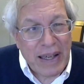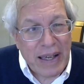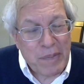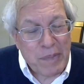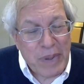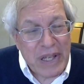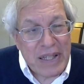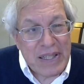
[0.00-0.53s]

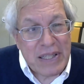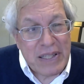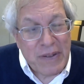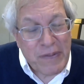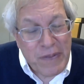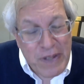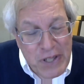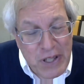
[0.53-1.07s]
and be
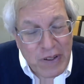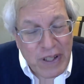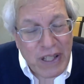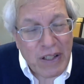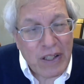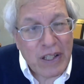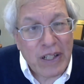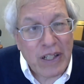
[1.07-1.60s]
sufficiently
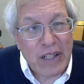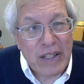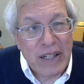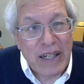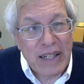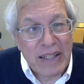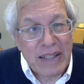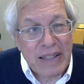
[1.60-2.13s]
clear
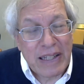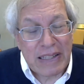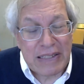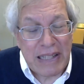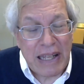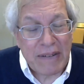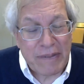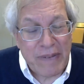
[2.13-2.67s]
that
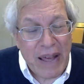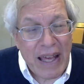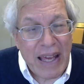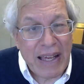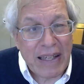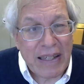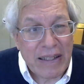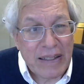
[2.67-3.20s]
it's not
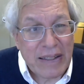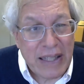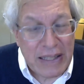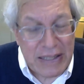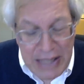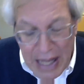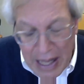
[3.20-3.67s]
vague, that it's